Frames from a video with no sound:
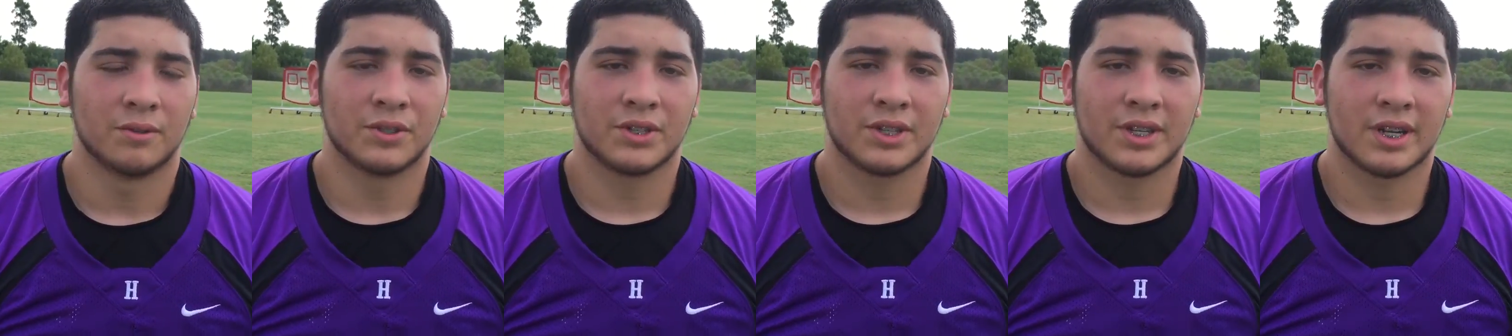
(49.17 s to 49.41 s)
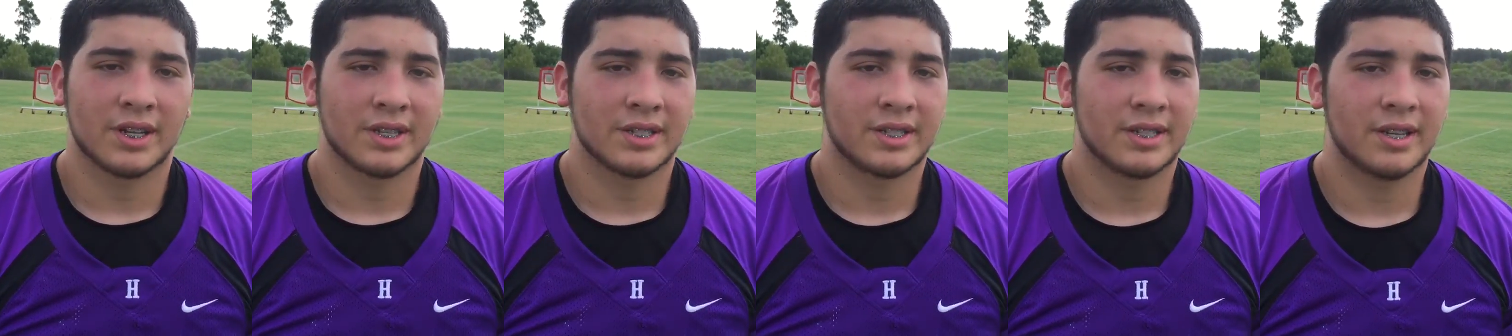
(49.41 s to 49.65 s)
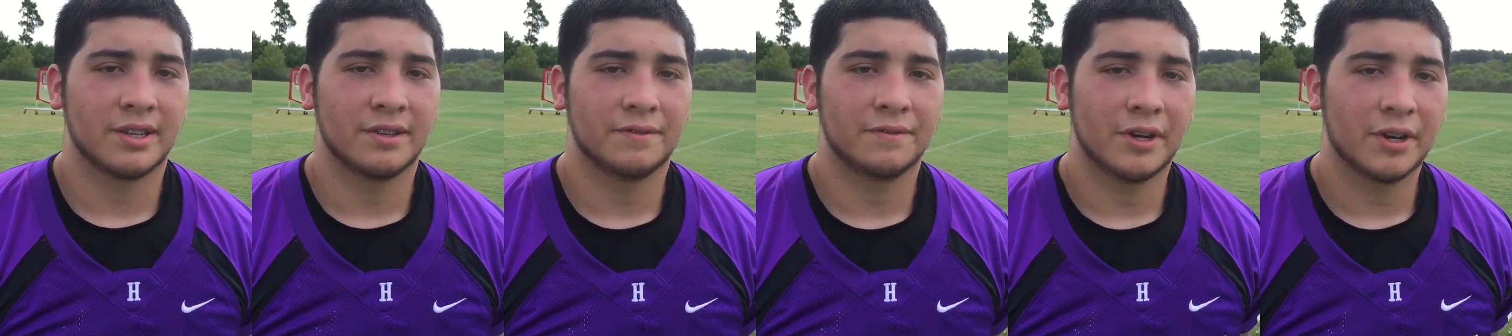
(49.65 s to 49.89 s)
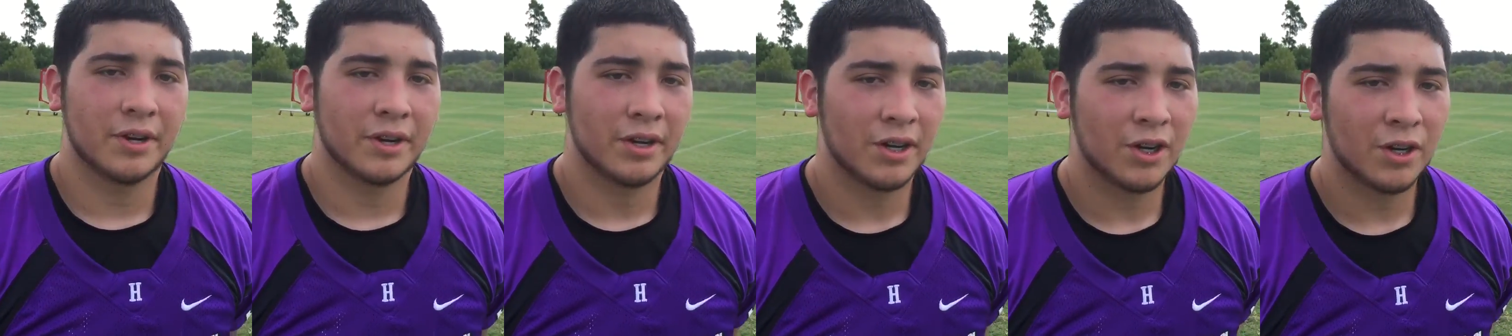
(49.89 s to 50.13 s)
I just gotta stay
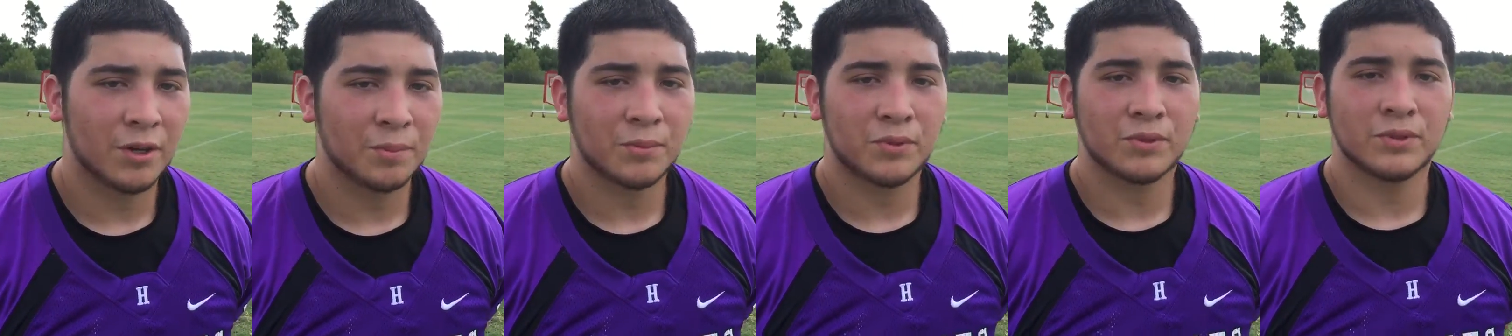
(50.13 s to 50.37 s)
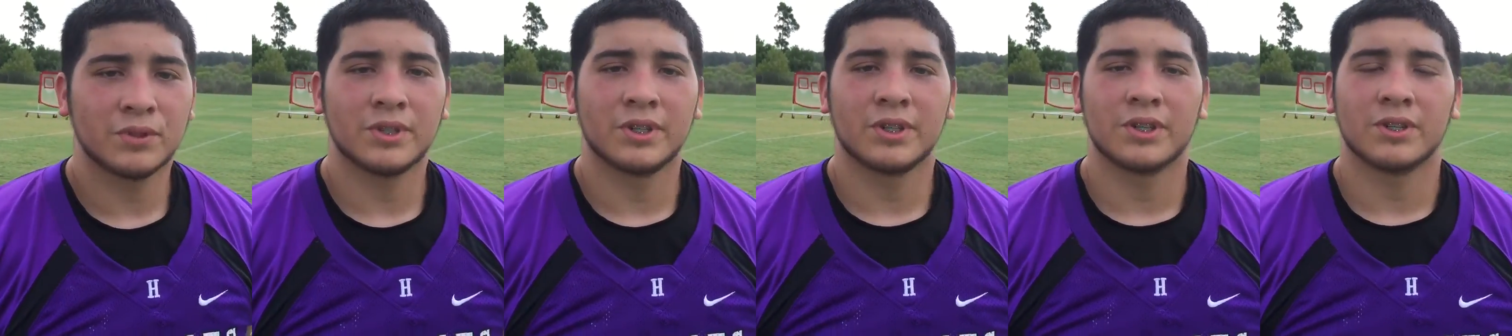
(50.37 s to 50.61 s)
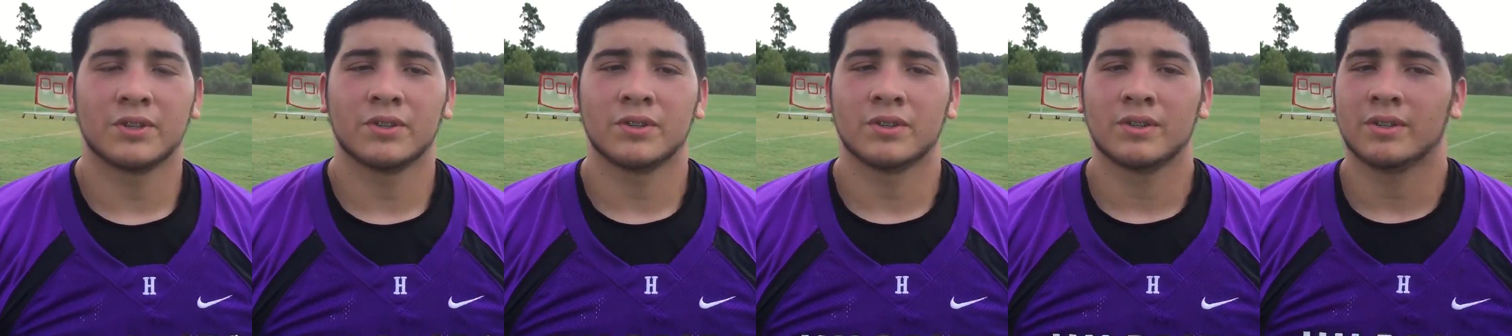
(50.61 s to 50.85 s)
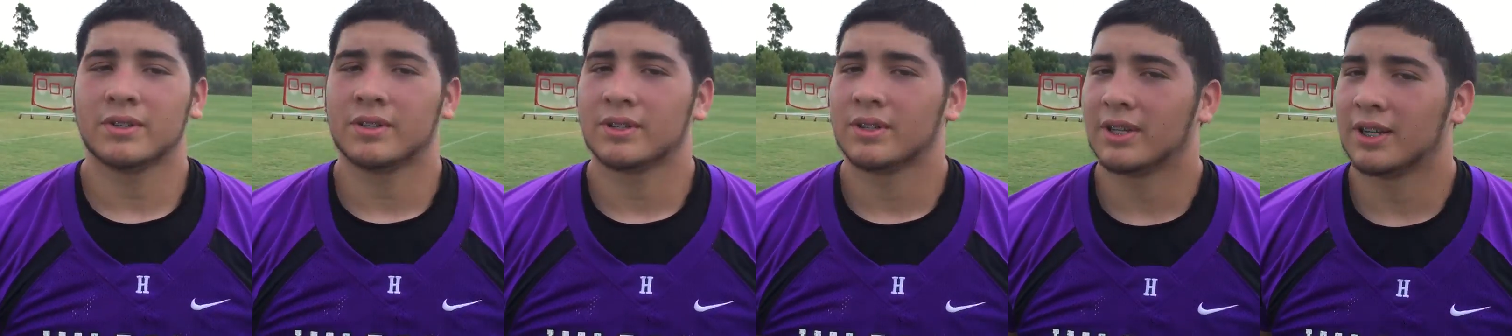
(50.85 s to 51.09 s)
very humble. You know,
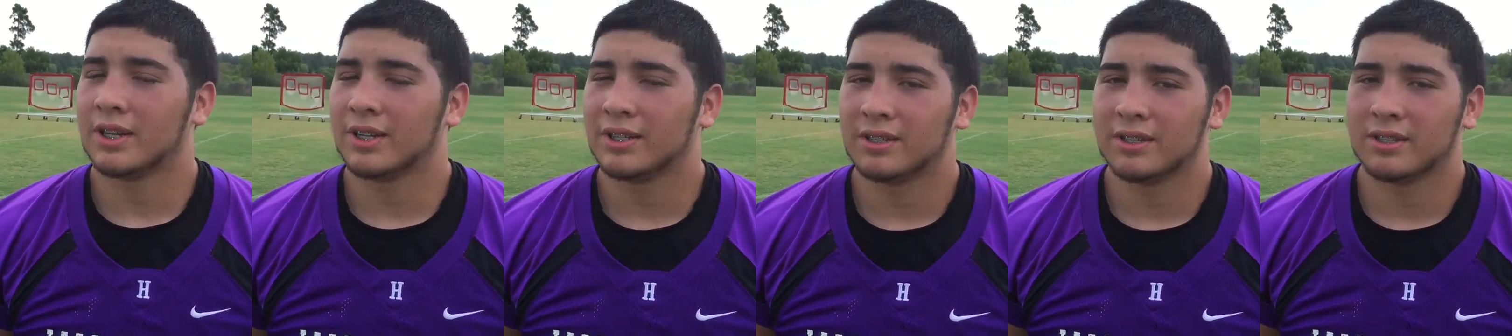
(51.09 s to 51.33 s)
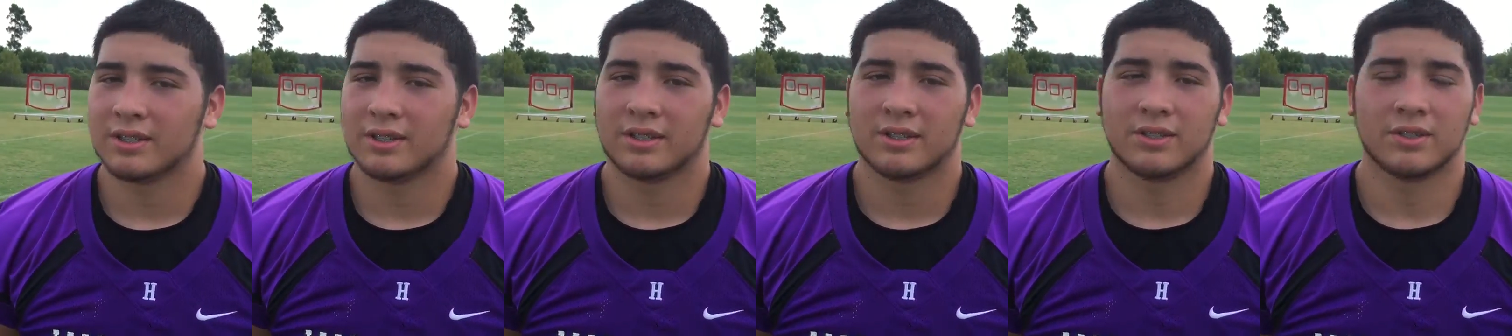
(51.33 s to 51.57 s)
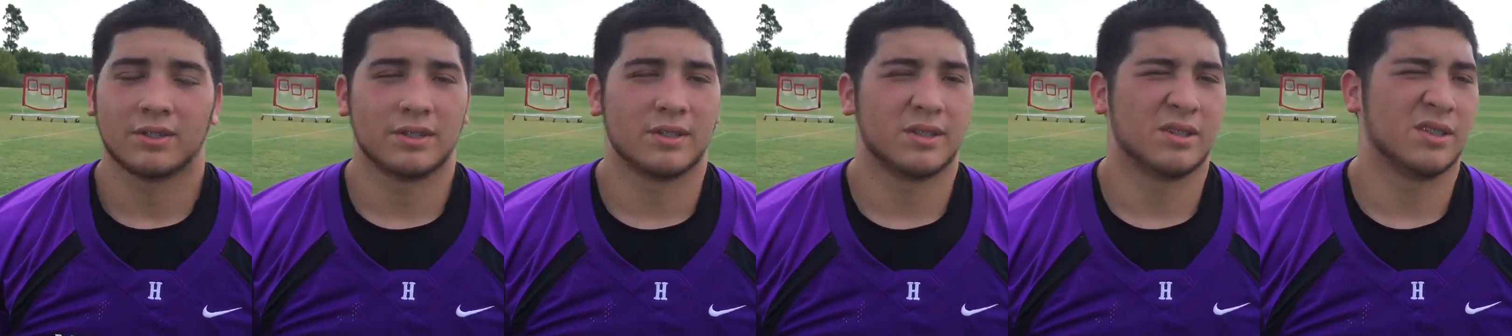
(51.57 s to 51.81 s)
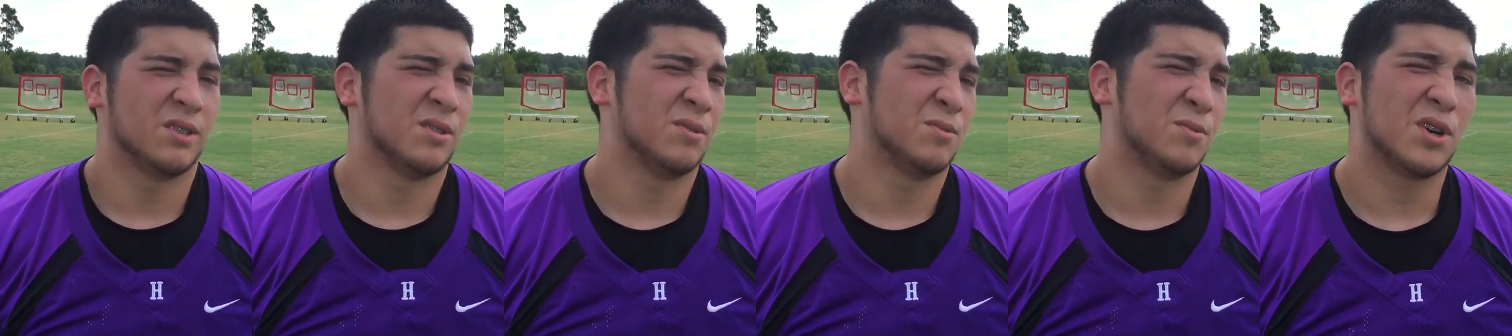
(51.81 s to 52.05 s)
not
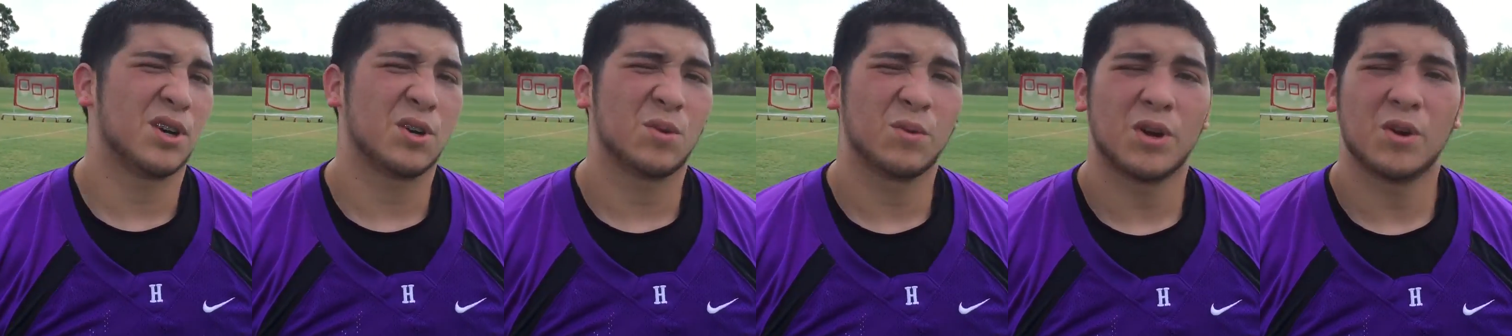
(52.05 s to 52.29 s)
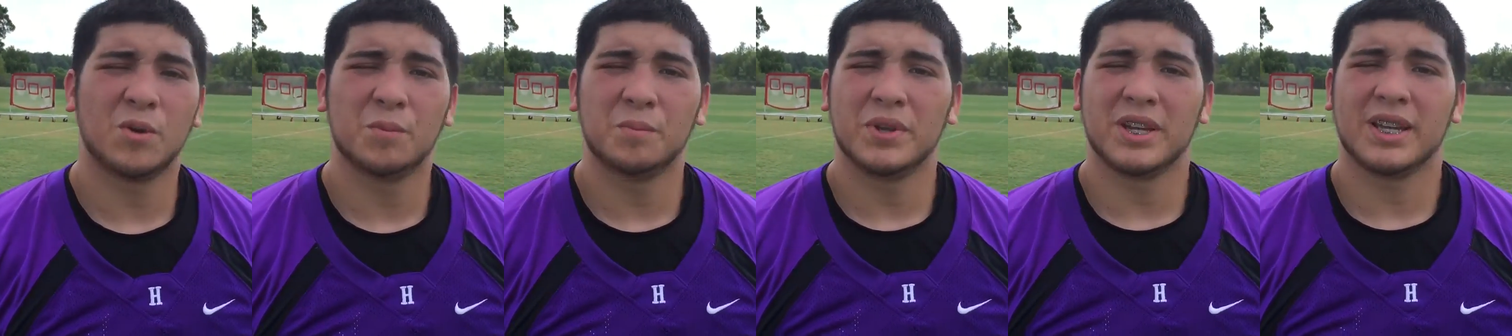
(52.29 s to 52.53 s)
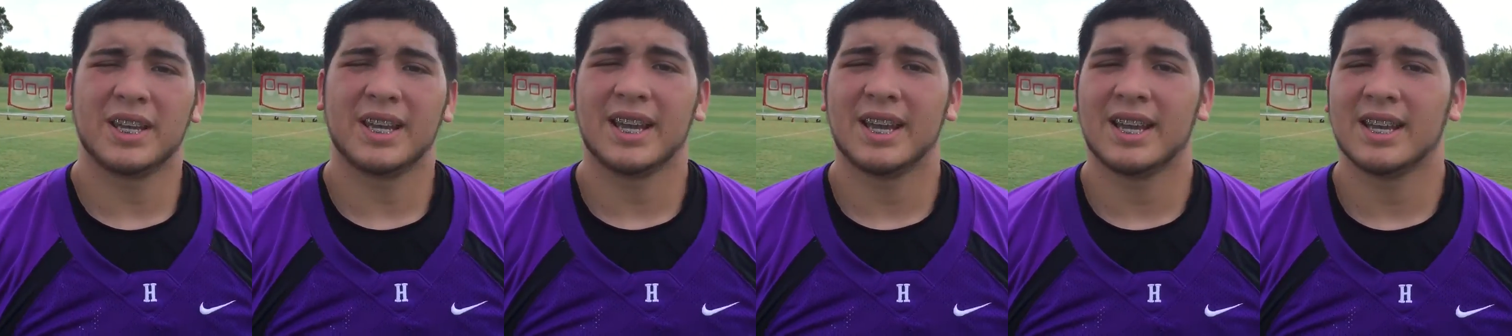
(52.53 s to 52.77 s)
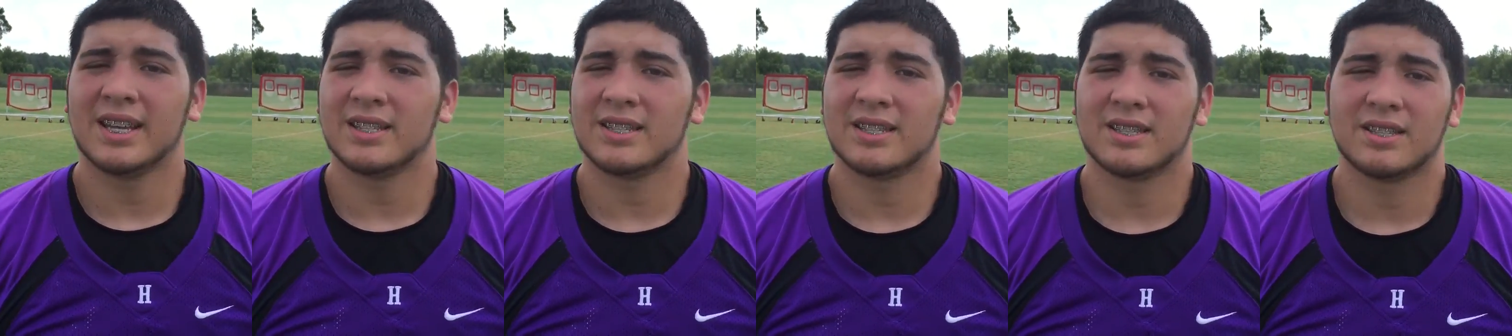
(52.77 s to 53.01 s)
don't walk around with big
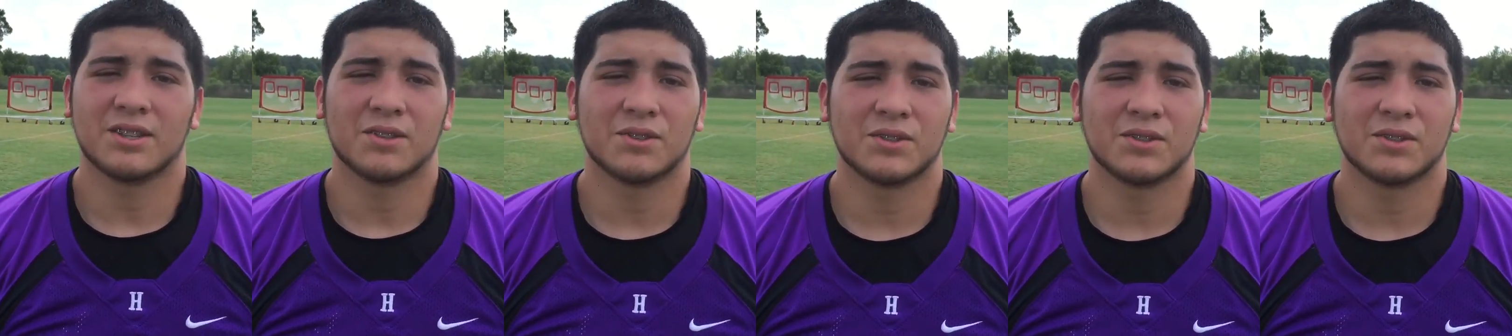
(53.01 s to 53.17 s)
heads.